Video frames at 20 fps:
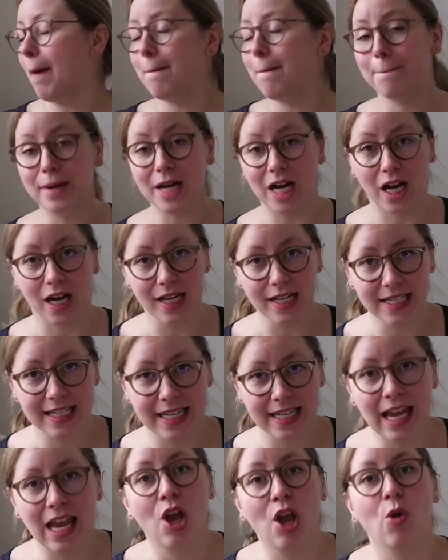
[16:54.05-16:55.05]

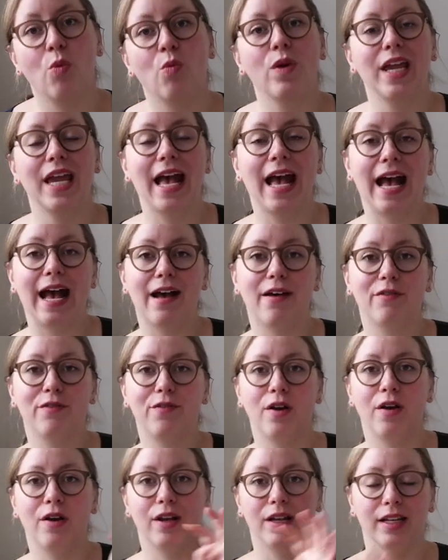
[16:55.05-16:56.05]
But we
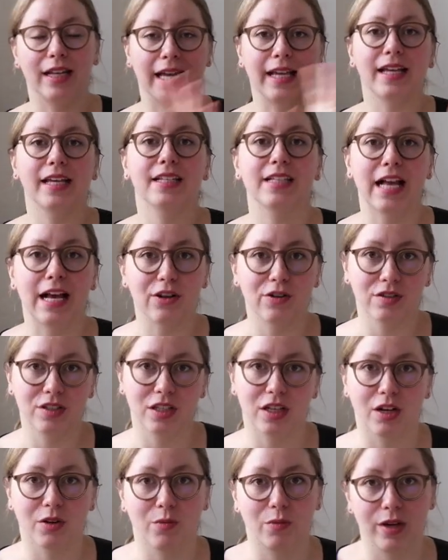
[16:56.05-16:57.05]
have, like, it's out of
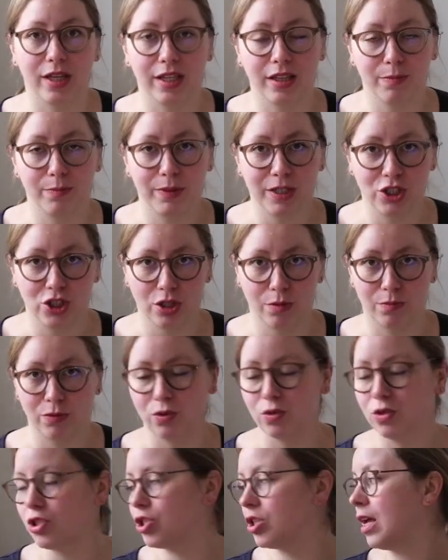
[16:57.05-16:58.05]
stock with
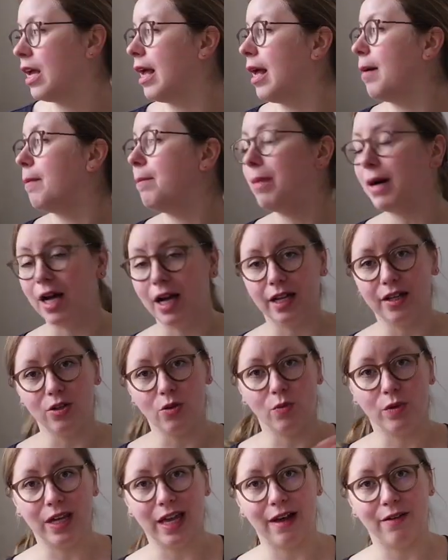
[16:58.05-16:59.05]
Bichebouche, but
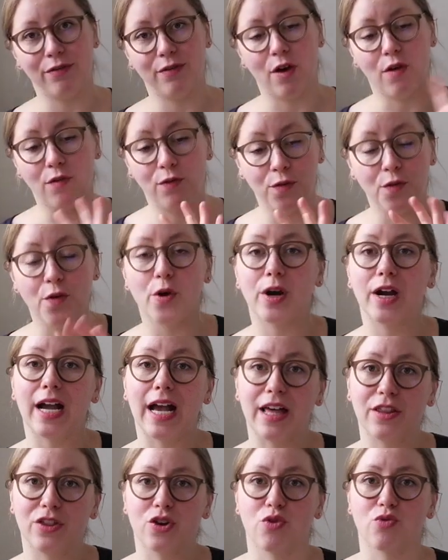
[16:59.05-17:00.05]
we have 4
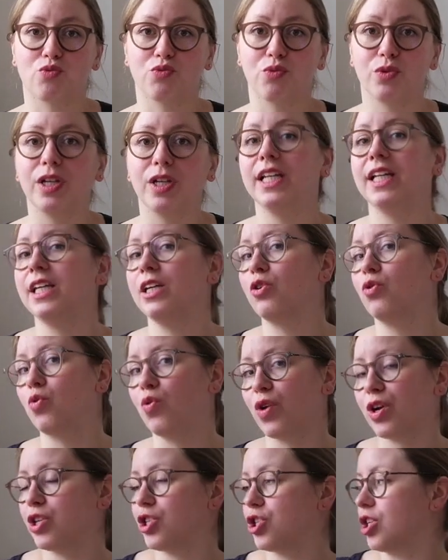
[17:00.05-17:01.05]
other really
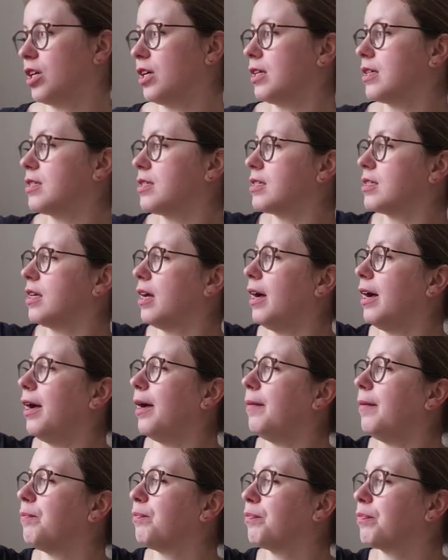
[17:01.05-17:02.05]
gorgeous
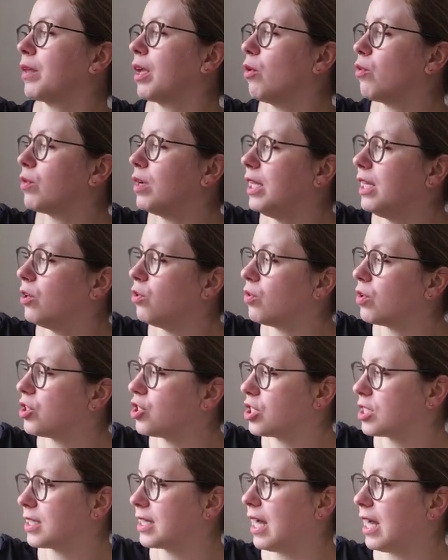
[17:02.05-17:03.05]

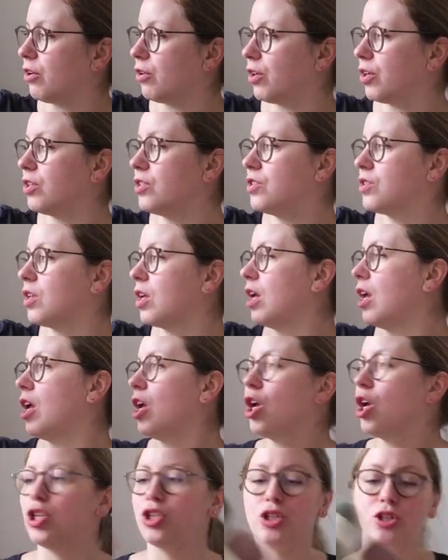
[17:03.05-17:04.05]
colors.
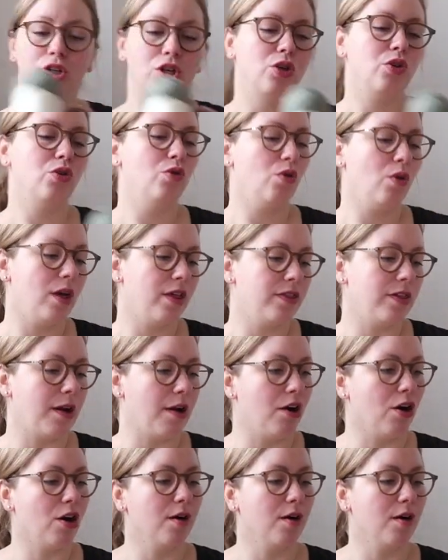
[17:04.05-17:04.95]
2 that are